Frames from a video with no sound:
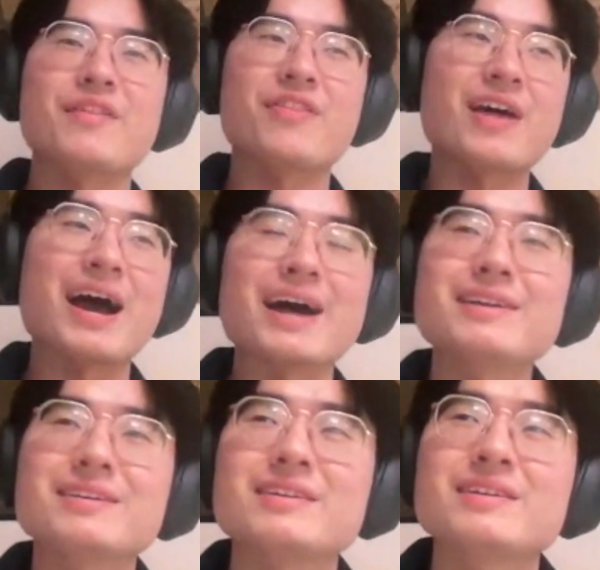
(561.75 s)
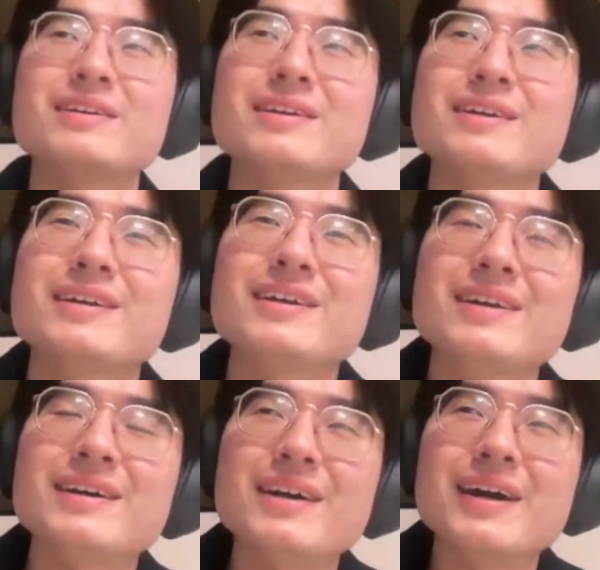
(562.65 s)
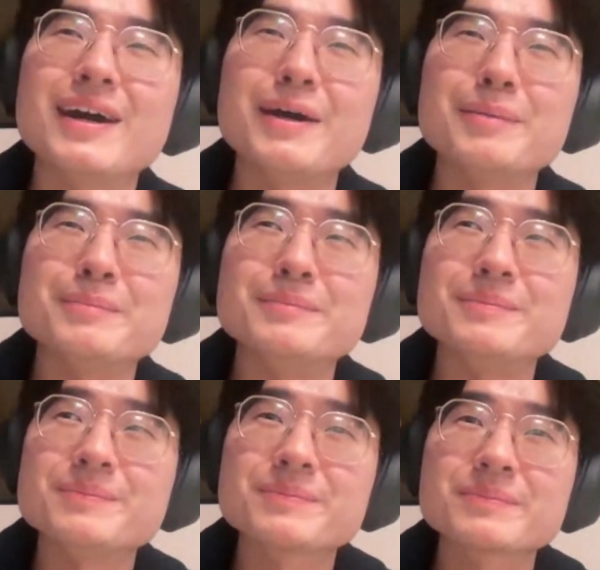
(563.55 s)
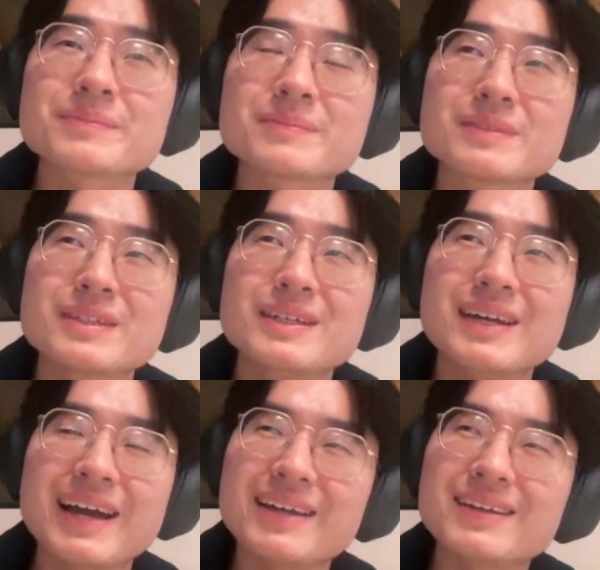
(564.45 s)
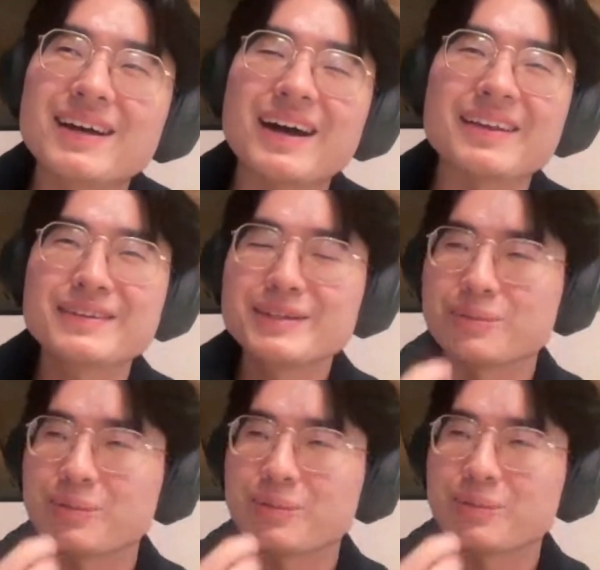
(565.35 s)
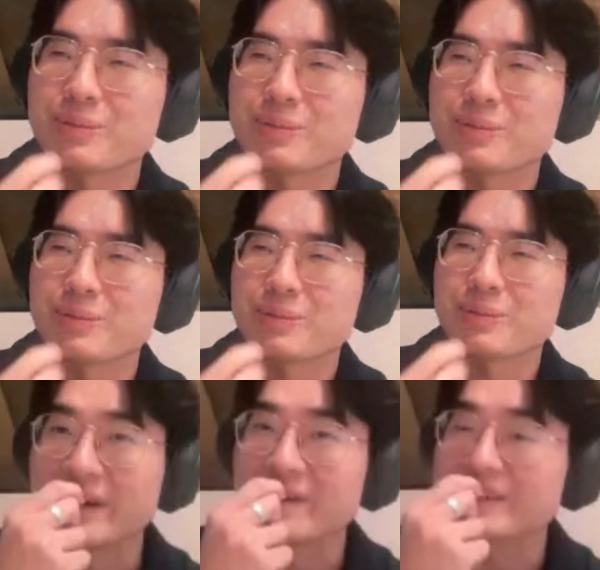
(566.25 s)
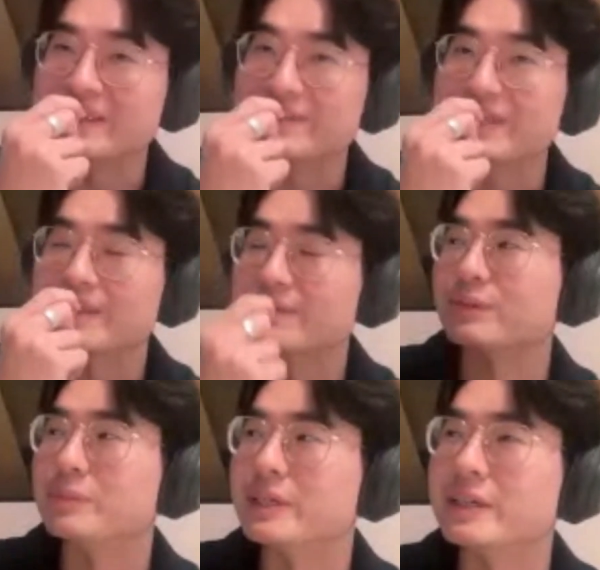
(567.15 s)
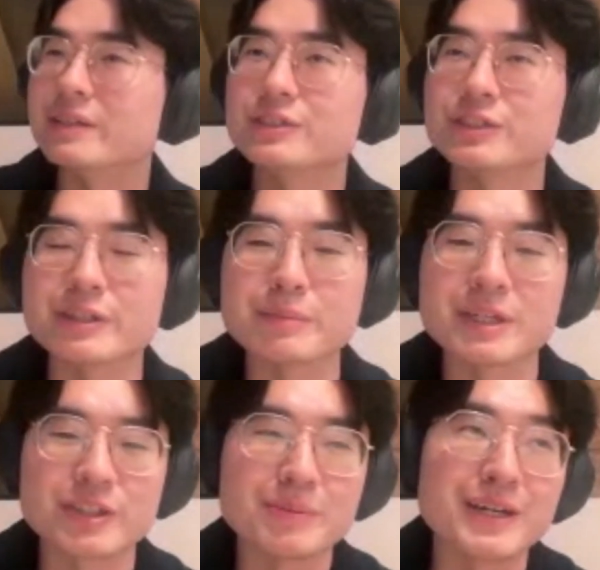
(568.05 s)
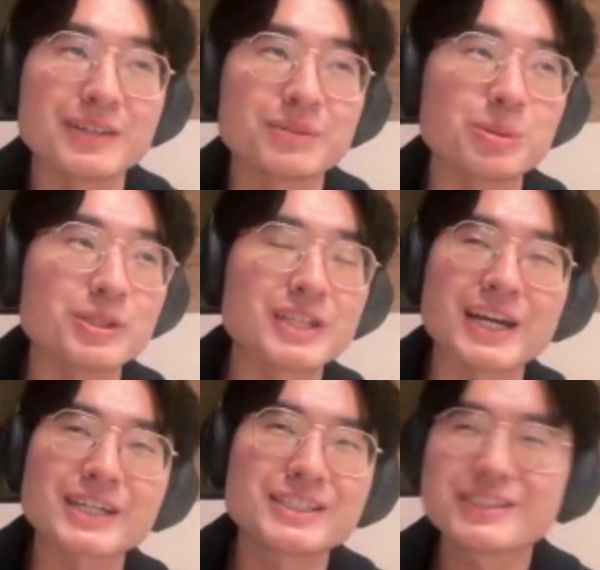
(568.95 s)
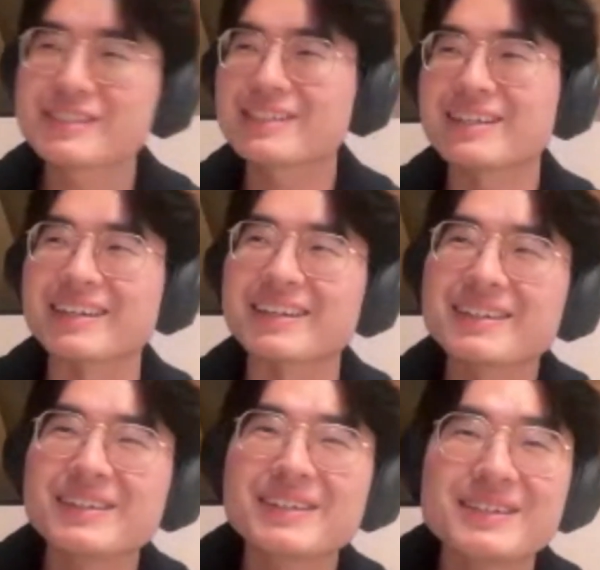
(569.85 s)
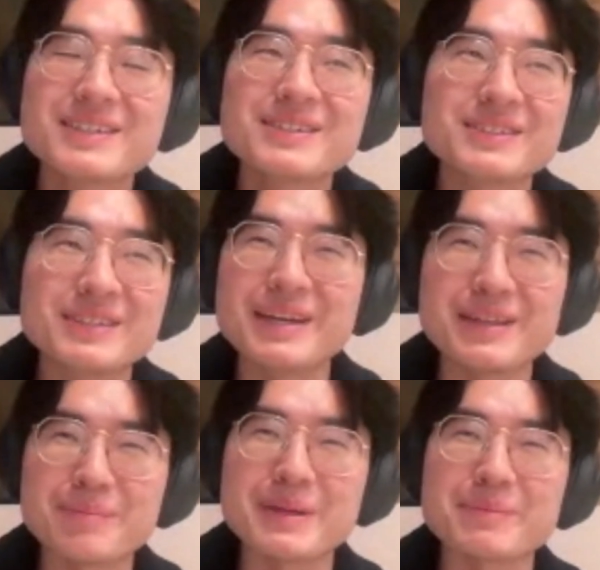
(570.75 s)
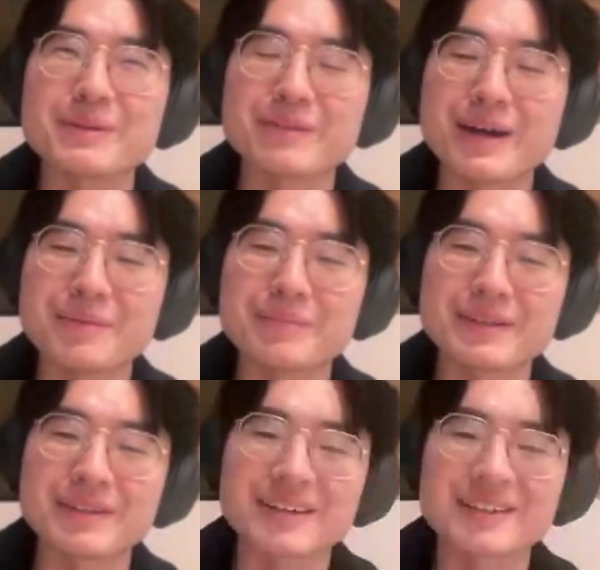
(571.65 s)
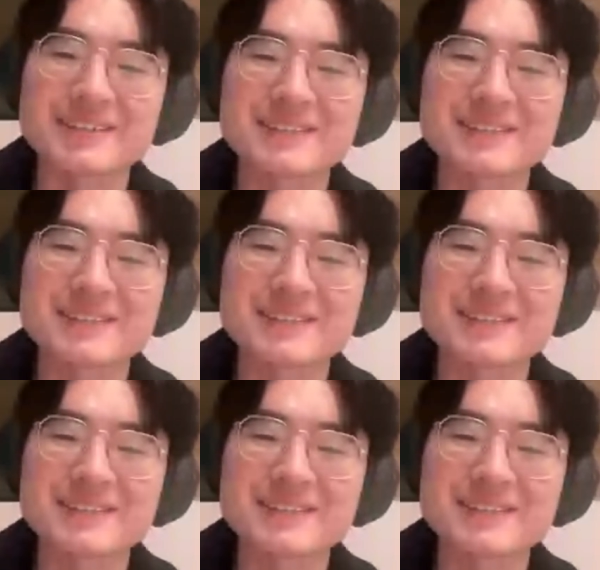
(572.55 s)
that. Um, I think one thing that was very difficult for me during my job hunt was actually just like seeing the people around me like